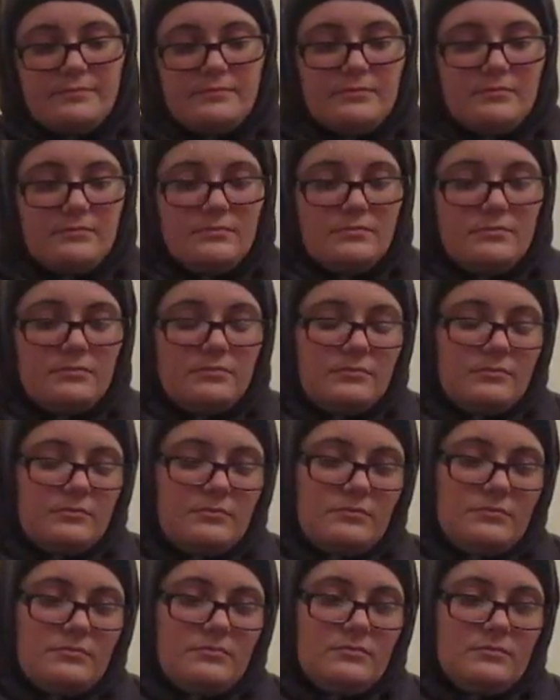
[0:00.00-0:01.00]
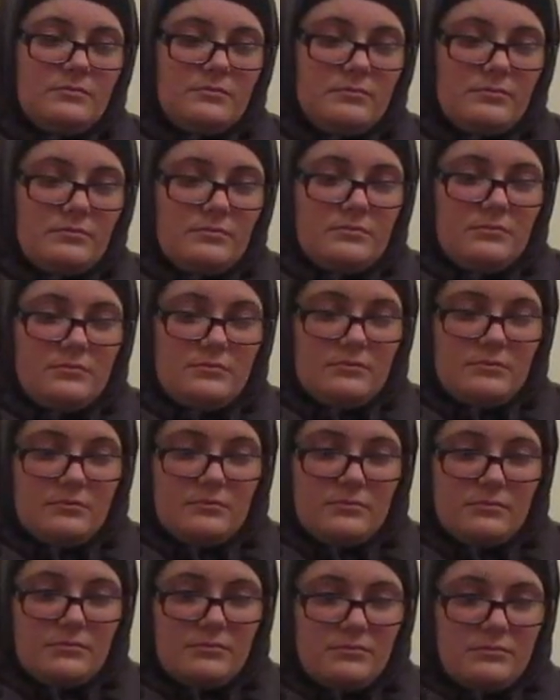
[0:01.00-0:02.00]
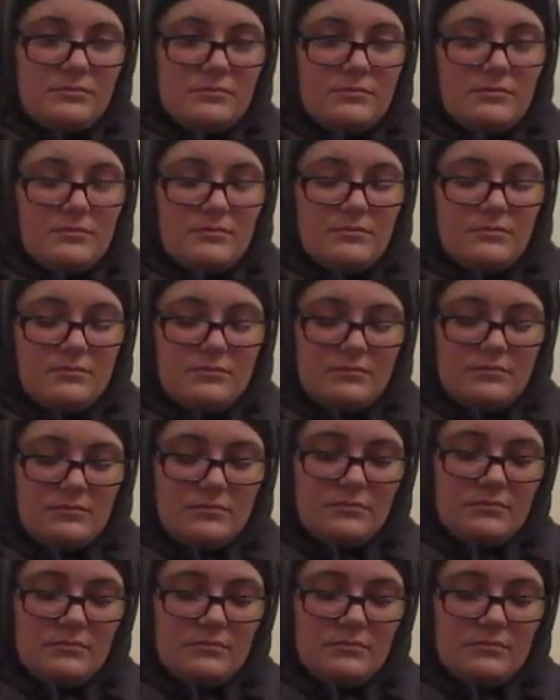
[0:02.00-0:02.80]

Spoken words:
Nobody speaks.